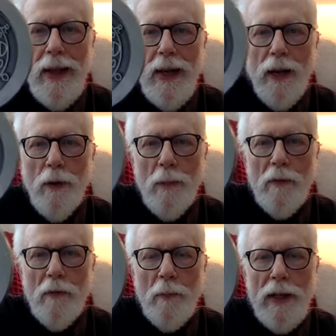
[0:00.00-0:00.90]
I hope
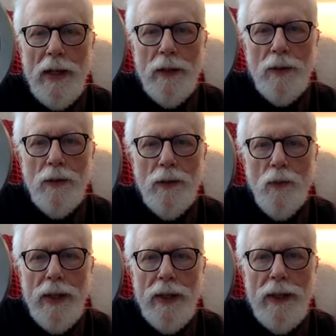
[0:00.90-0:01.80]
everybody had a good
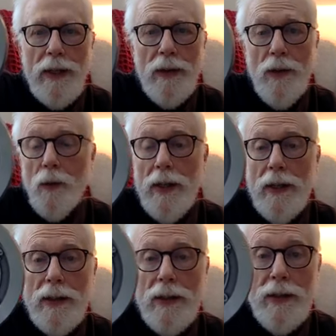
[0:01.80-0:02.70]
weekend. The
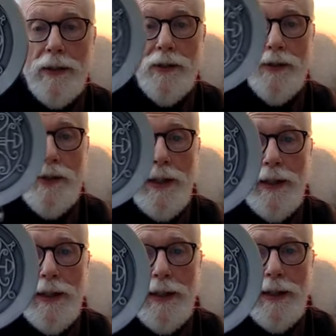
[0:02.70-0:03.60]
weekend is
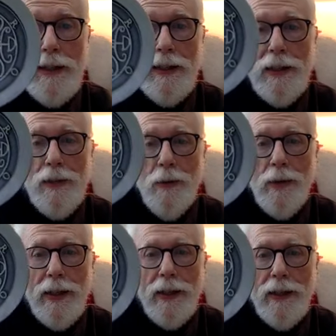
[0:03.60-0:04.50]

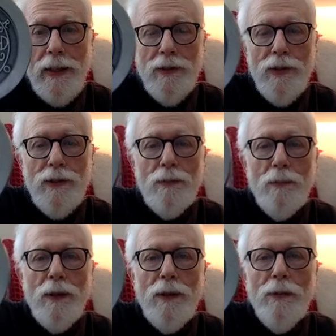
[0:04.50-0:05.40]
continuing because it's
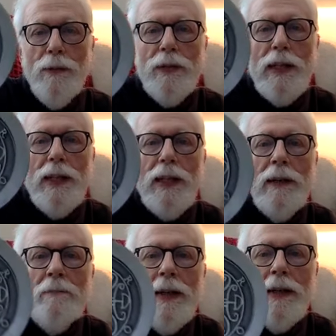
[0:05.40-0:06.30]
Martin Luther King
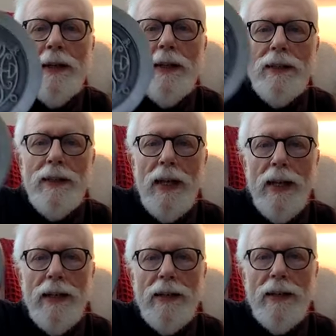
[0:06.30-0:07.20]

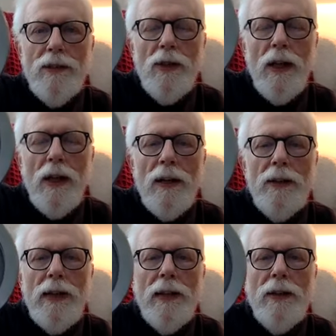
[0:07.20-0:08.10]
Day, and it's a
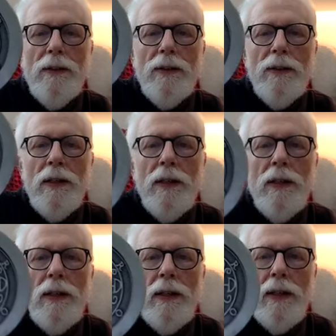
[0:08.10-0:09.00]
holiday here
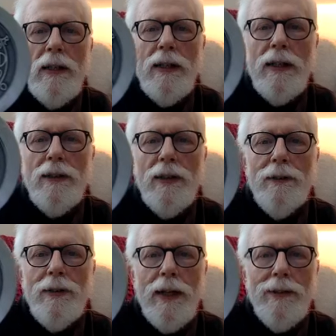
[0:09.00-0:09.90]
in the
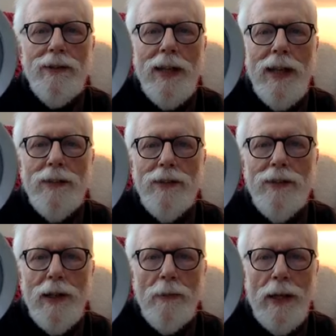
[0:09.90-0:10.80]
United States
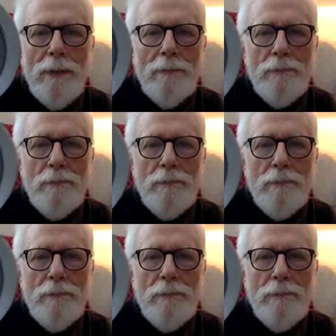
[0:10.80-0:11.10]
anyway.